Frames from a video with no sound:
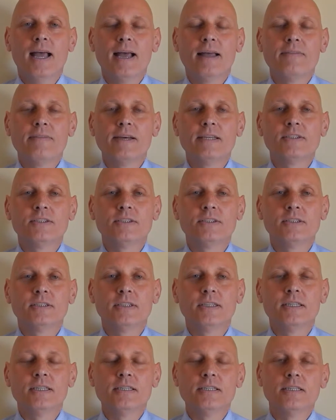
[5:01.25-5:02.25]
and that's
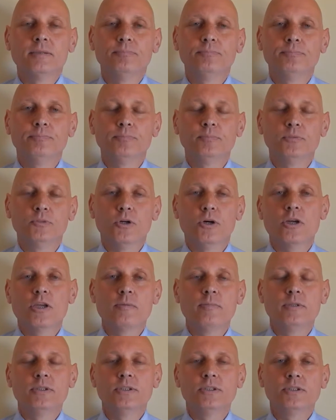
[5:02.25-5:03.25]
either
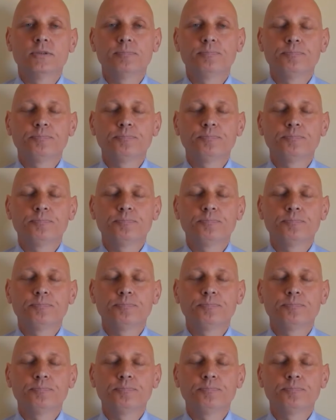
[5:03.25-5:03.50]
documents,